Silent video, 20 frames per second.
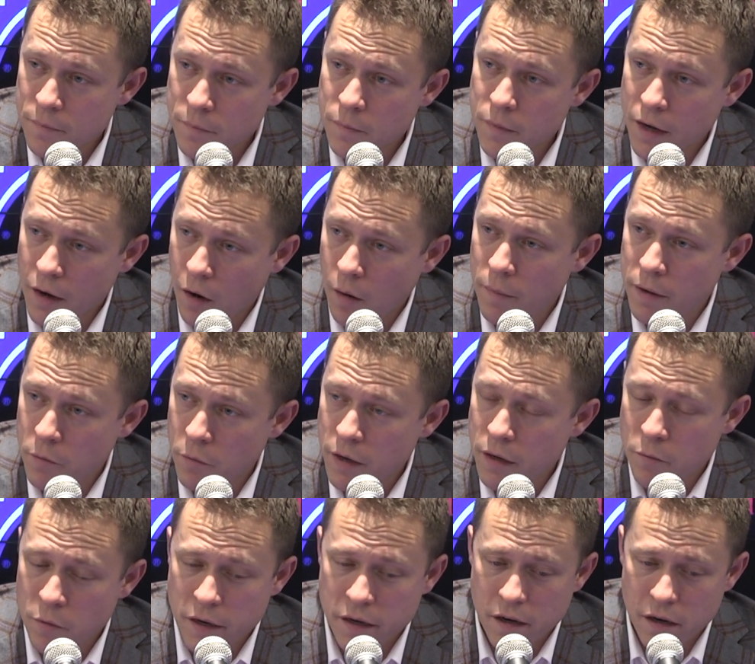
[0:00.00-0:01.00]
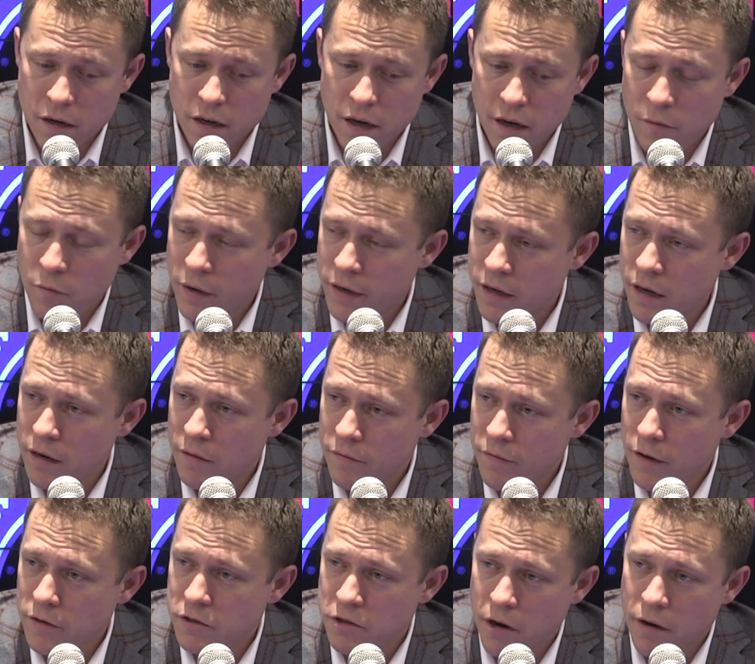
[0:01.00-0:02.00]
You know, I mean, we could have
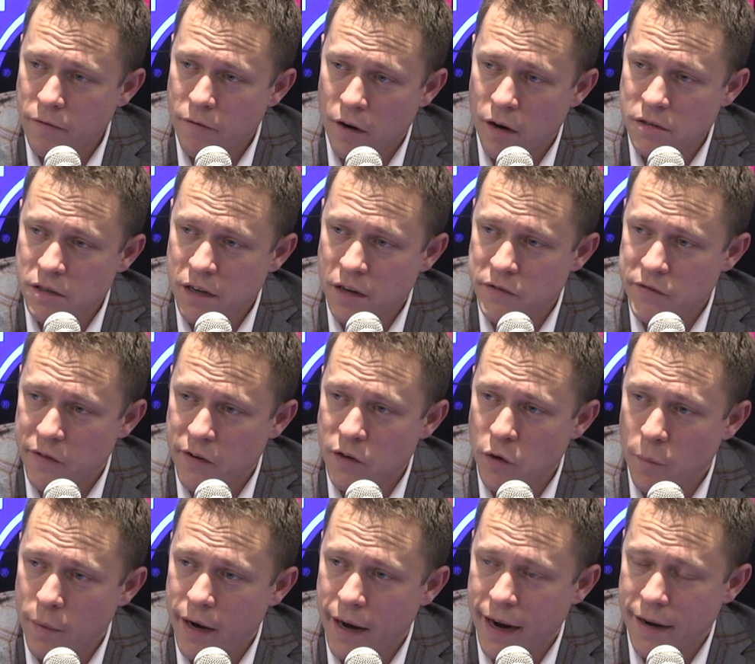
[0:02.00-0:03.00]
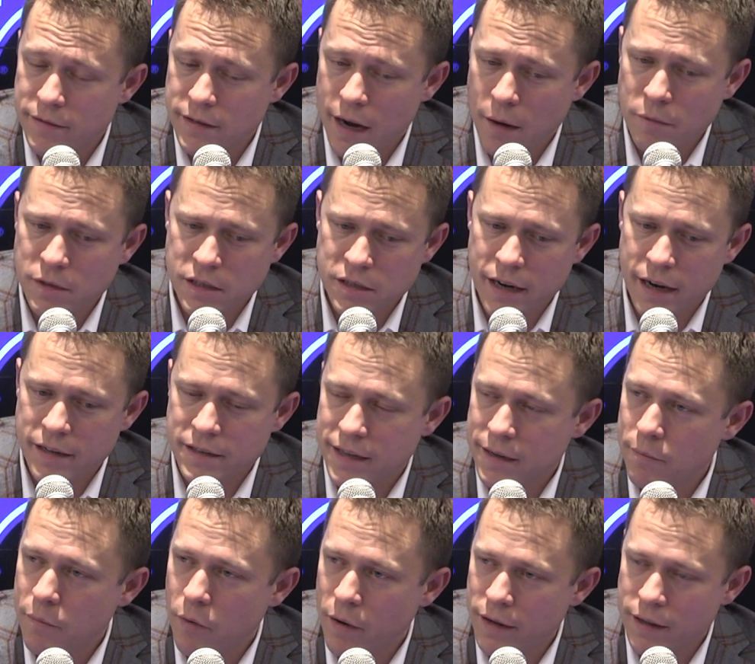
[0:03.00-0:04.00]
felt sorry for ourselves for a little bit of halftime. We just had a
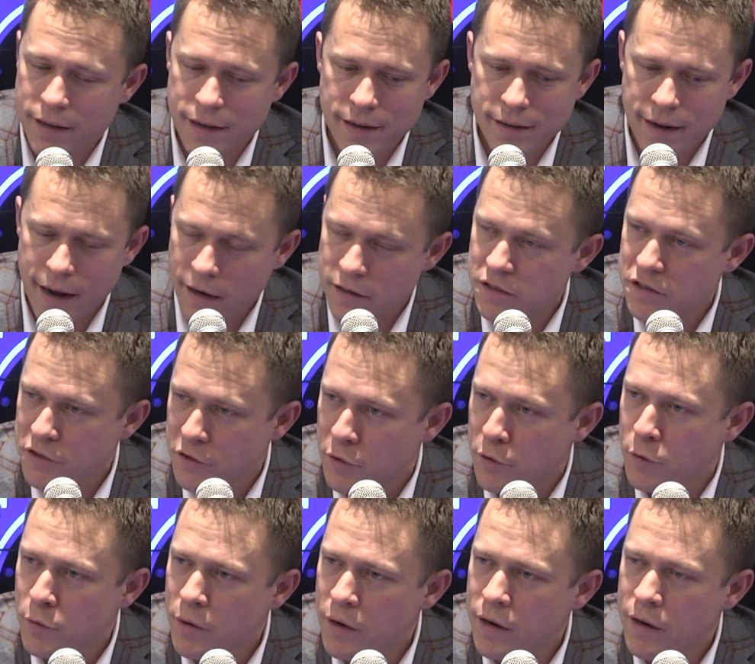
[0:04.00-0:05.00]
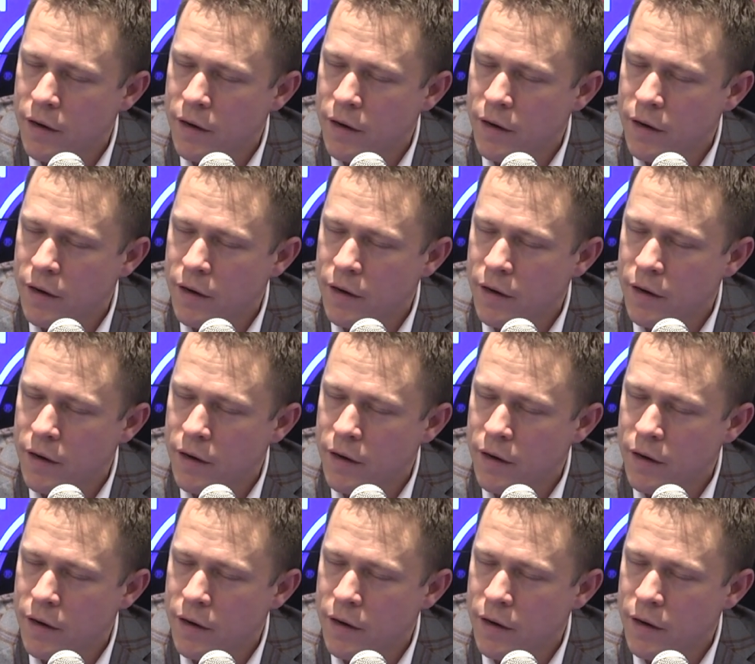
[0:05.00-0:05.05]
10-point lead. Now it's 2.